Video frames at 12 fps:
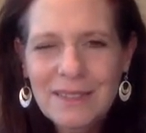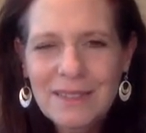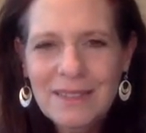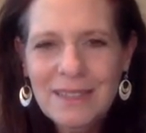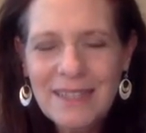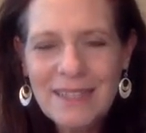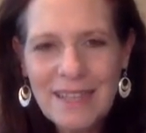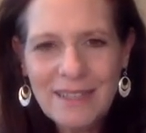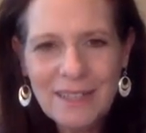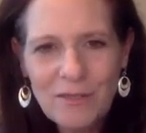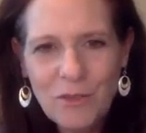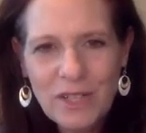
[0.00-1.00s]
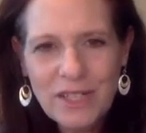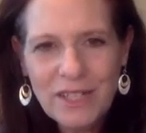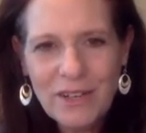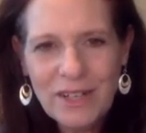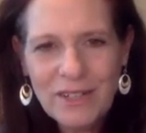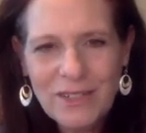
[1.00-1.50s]
like that little voice in
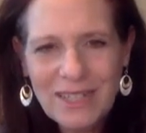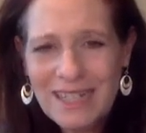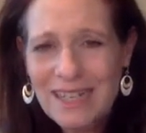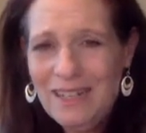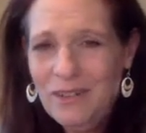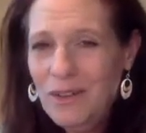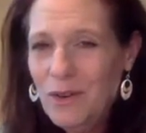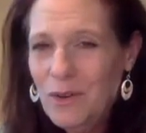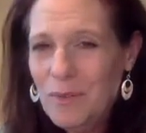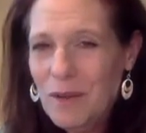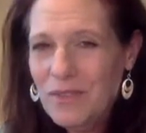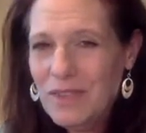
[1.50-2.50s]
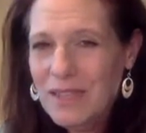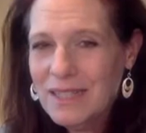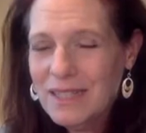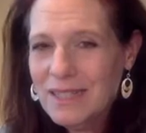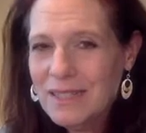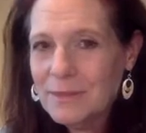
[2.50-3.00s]
your head goes like, I don't know about this.